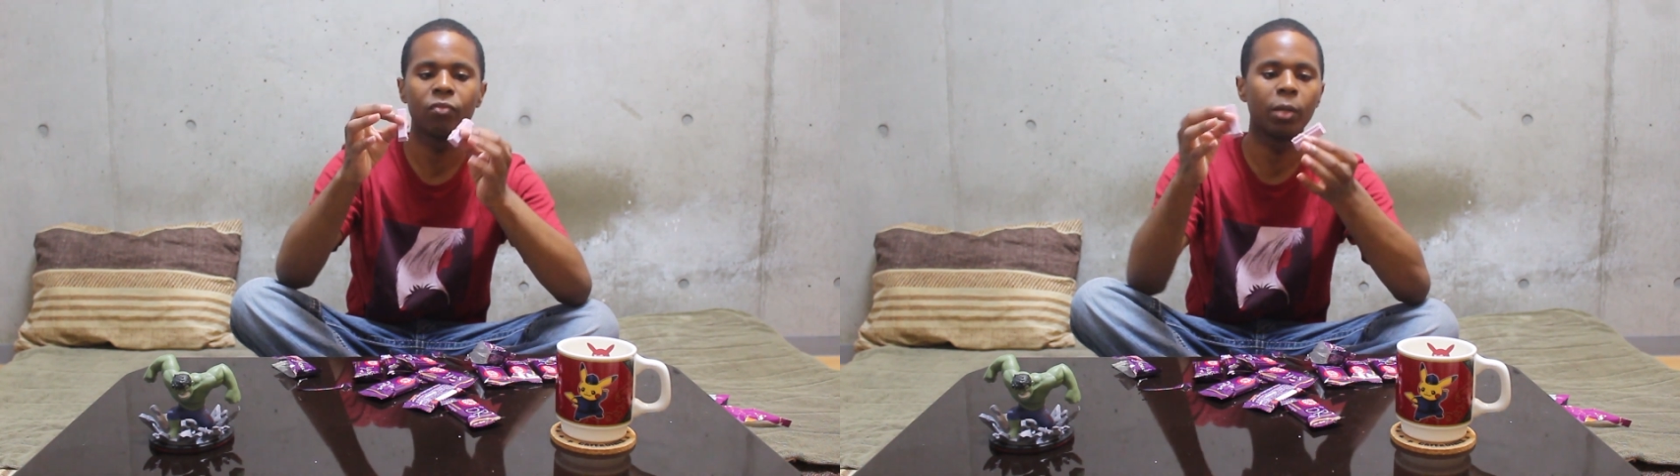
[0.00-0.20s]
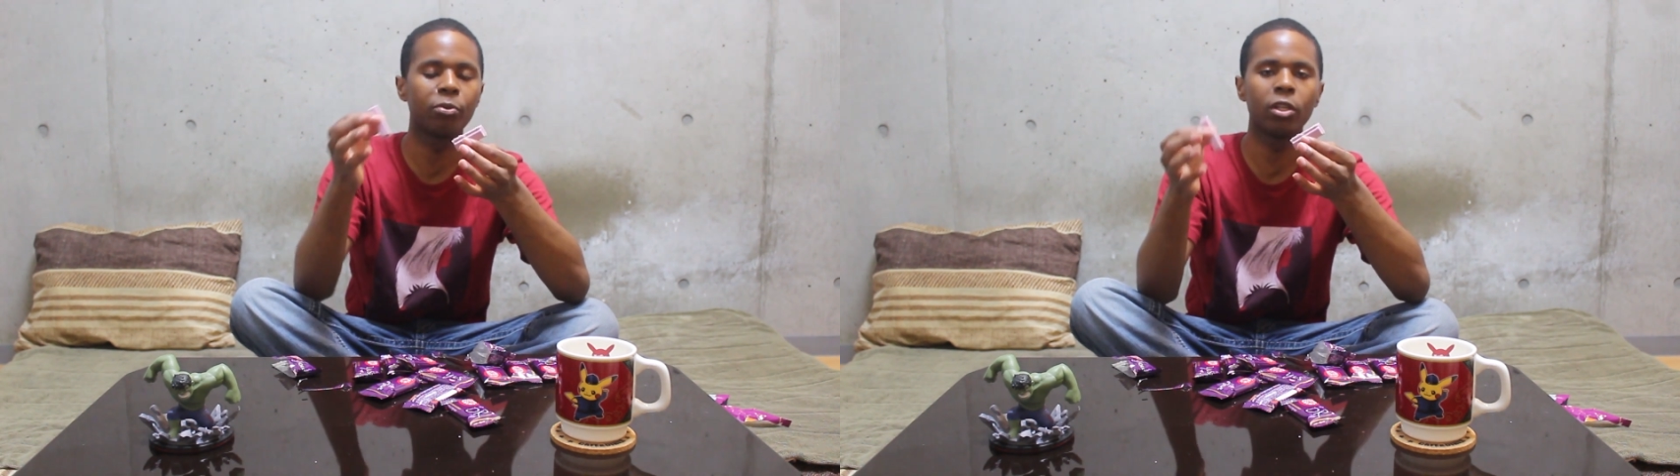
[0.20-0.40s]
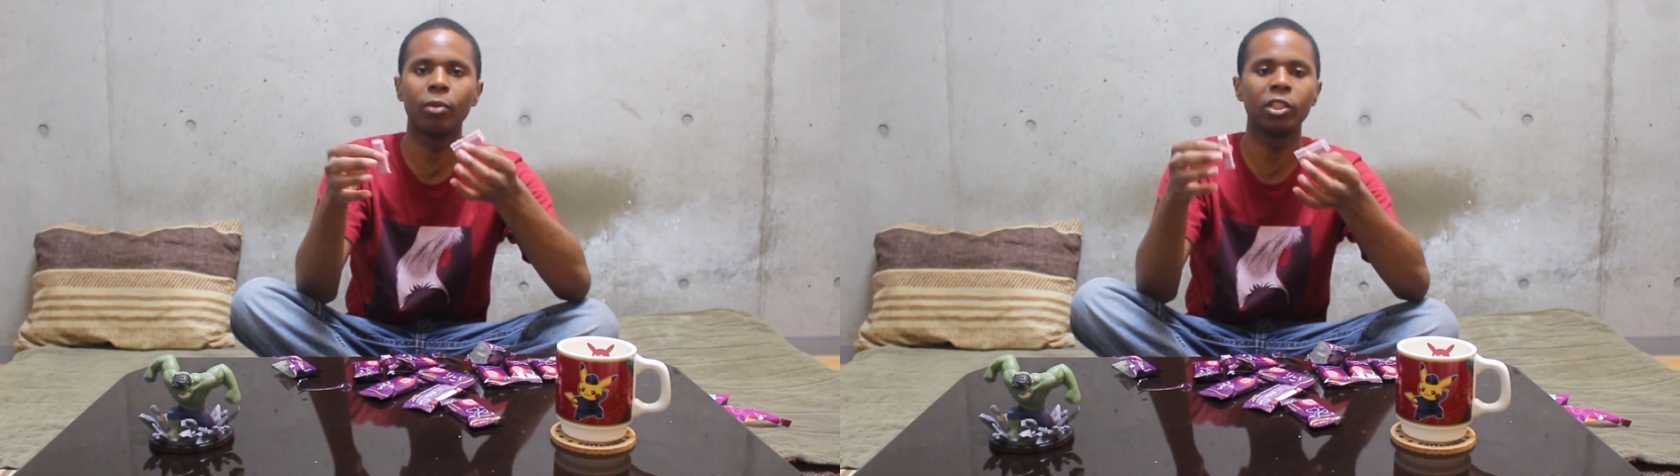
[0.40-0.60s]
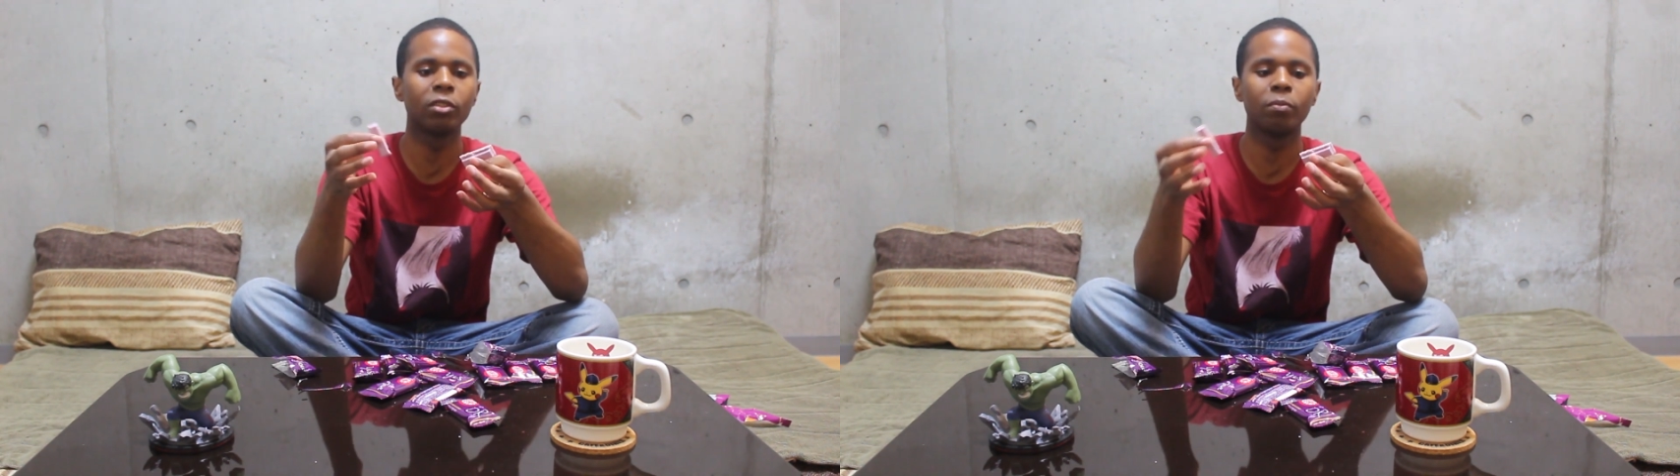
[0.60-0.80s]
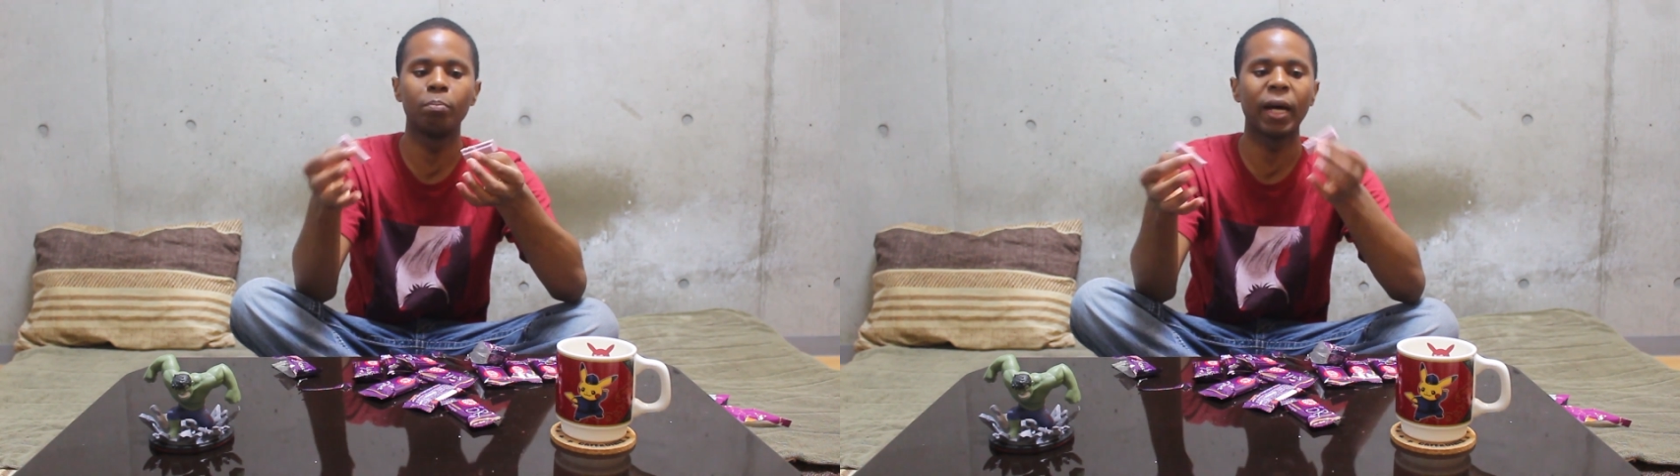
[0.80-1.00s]
they're pretty much
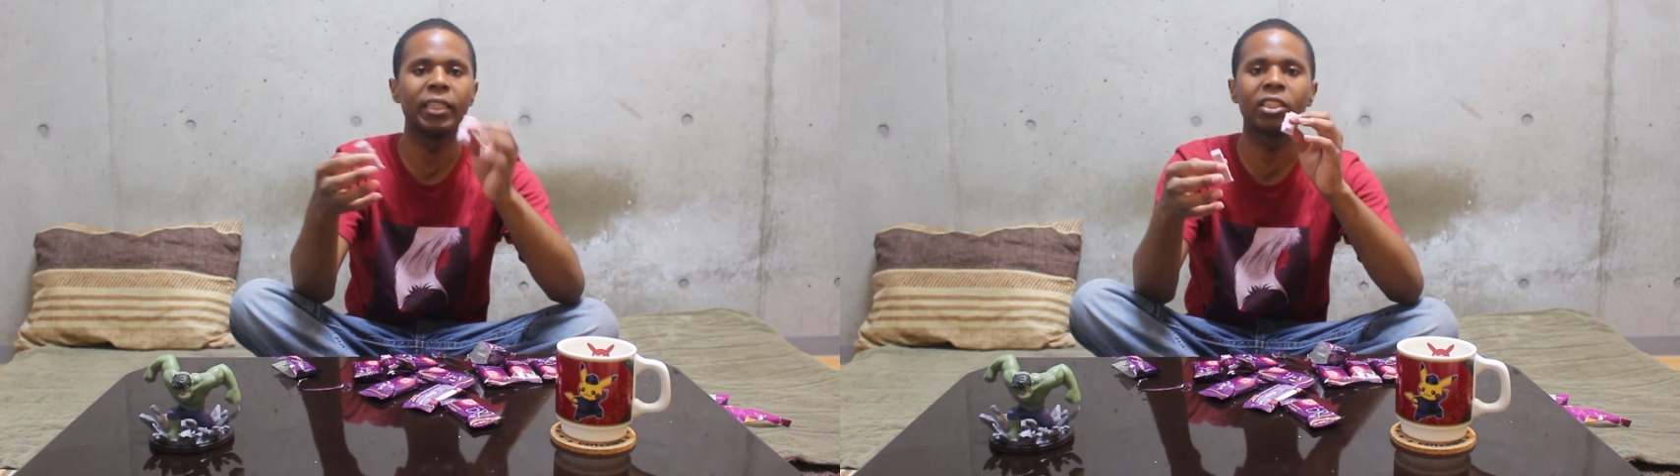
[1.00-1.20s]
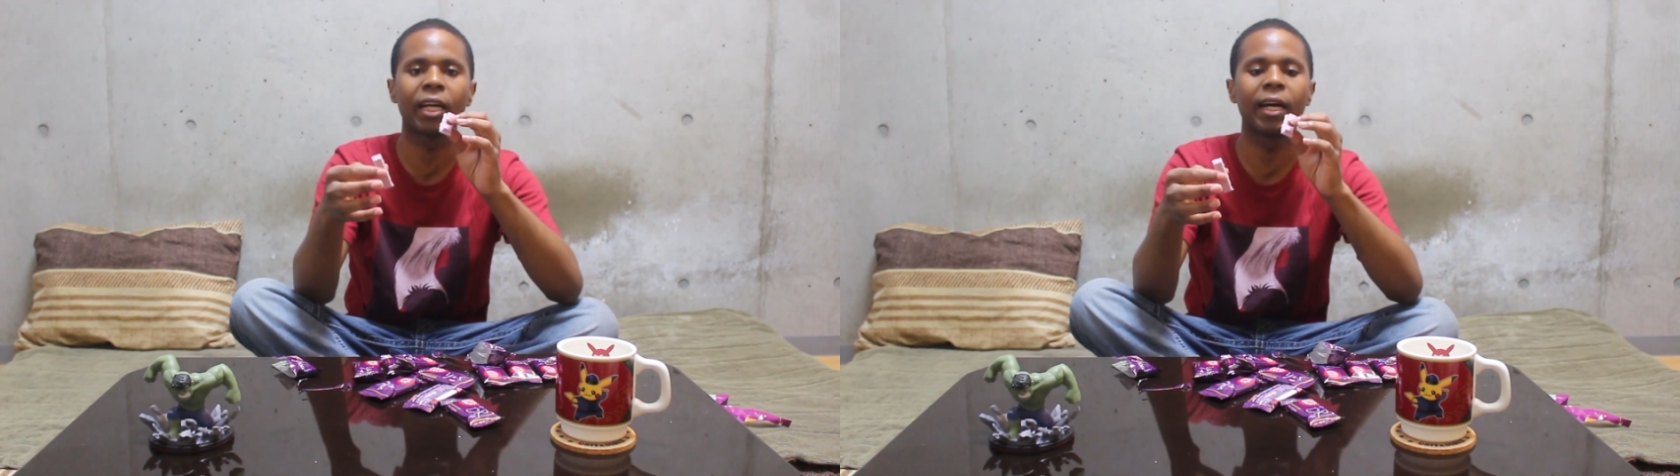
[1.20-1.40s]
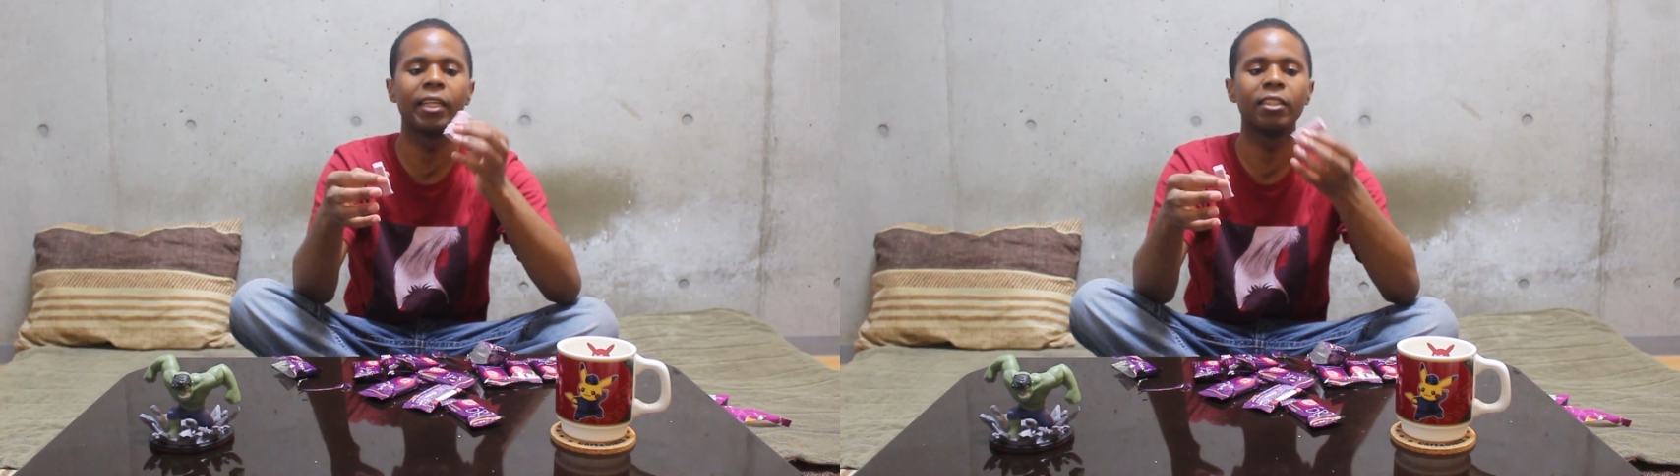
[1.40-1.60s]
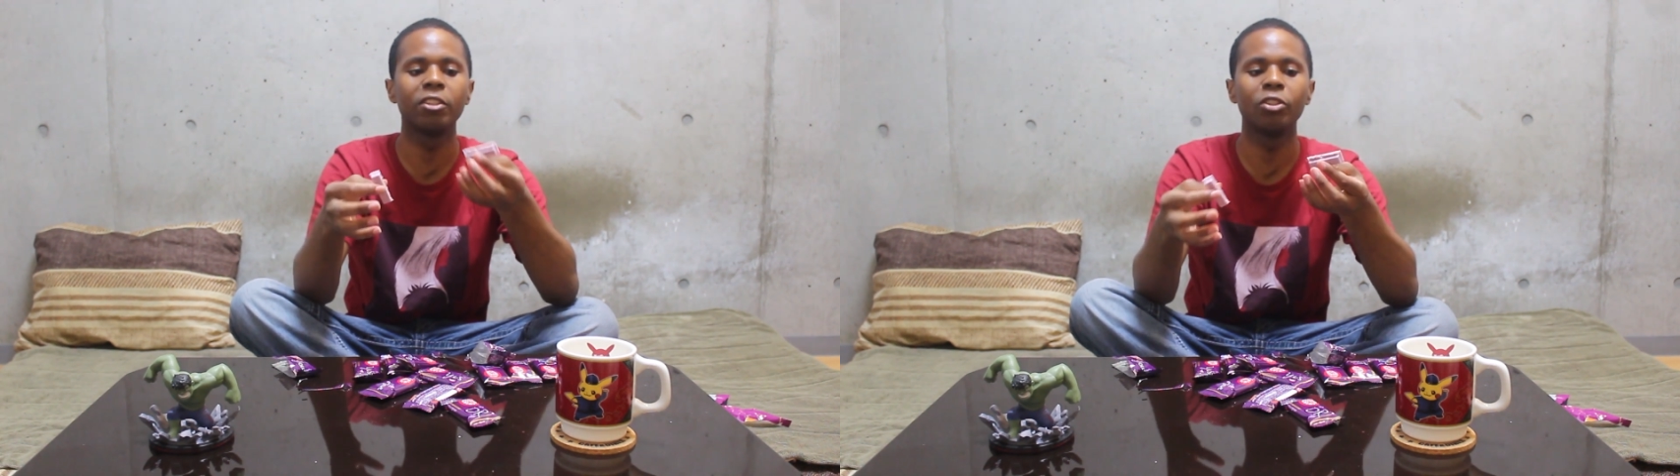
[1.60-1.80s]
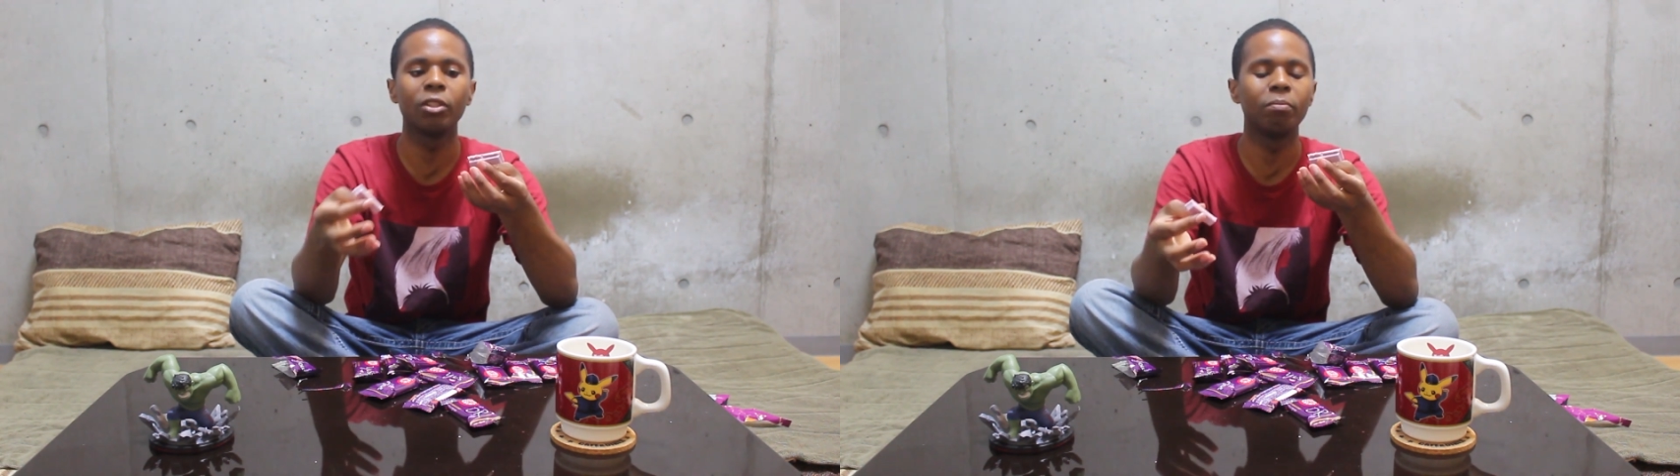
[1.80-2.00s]

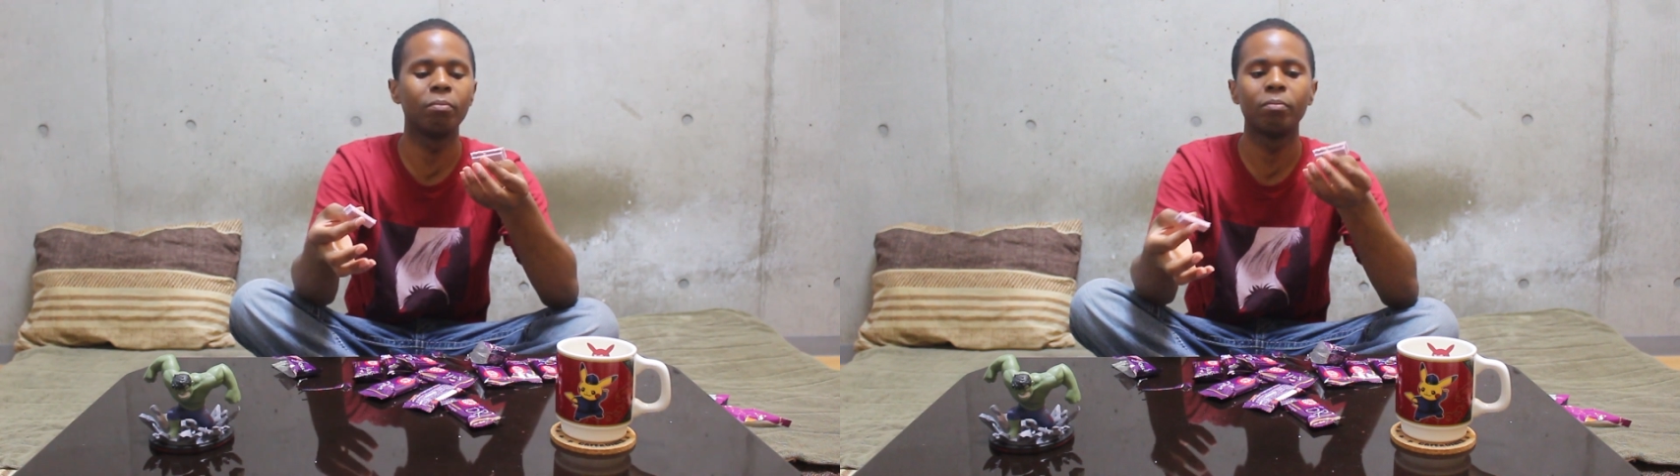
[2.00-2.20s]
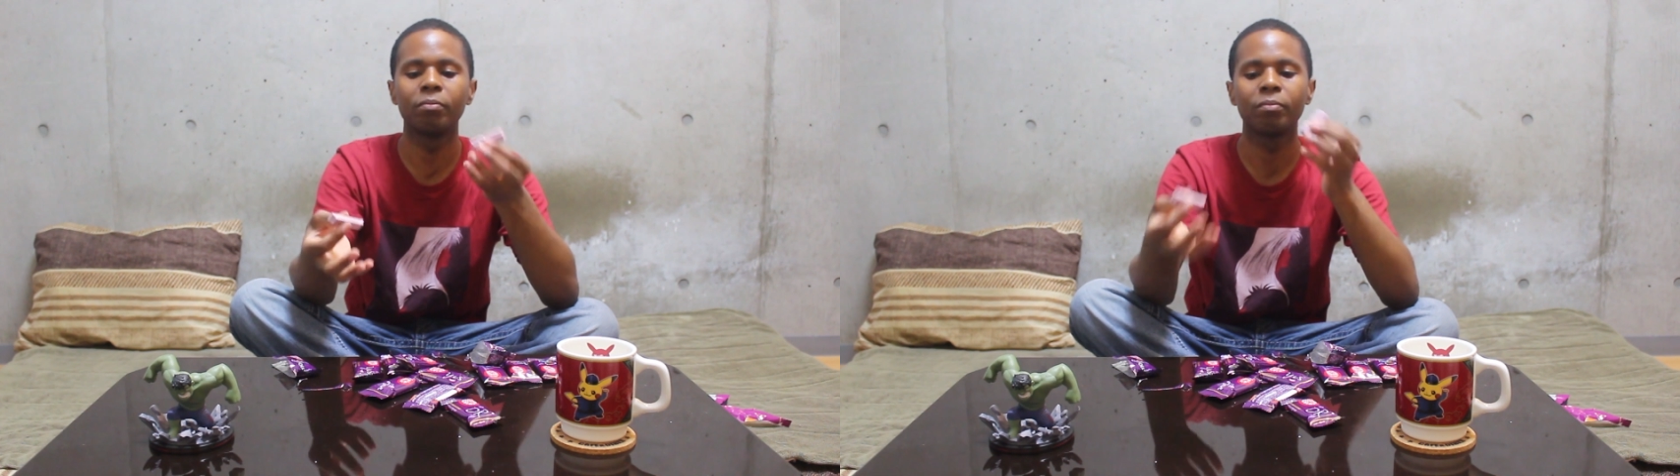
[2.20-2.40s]
bite-sized. You can